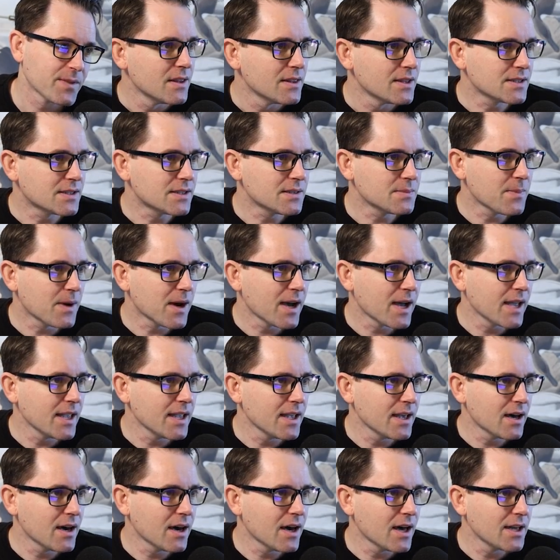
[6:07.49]
This is
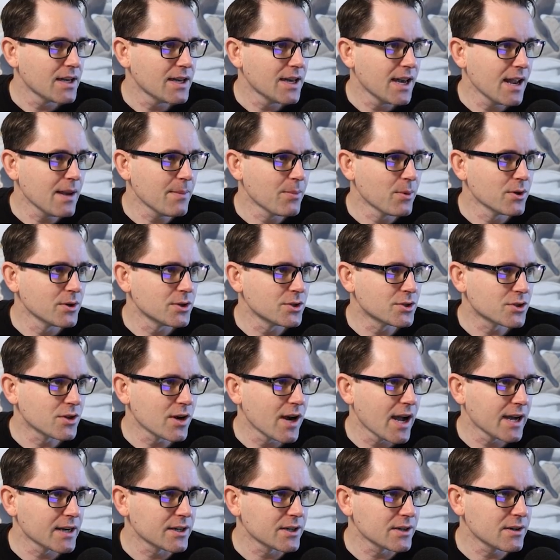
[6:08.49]
my neighborhood
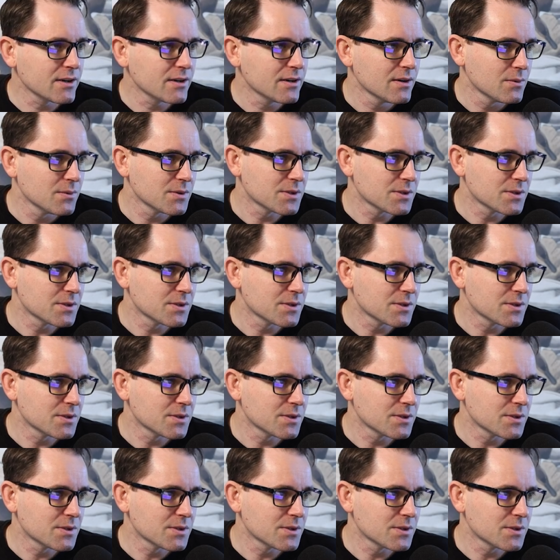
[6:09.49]
tracker,